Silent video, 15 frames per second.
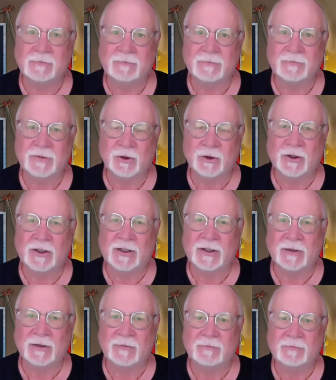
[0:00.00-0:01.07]
You look at
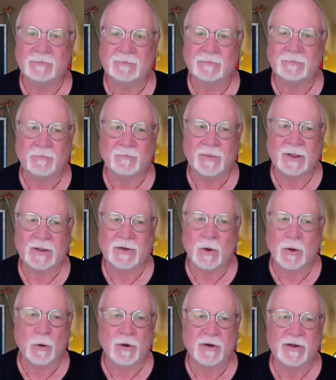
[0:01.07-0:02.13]
him.
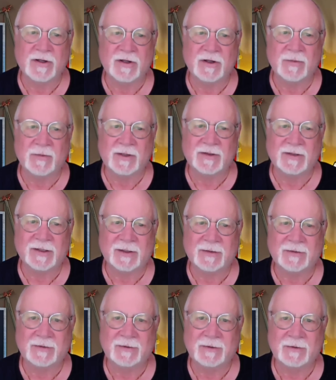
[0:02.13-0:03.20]
No words needed to be
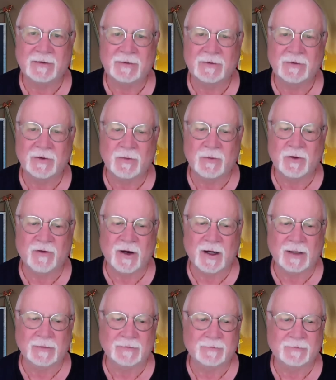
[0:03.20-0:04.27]
said. You move on.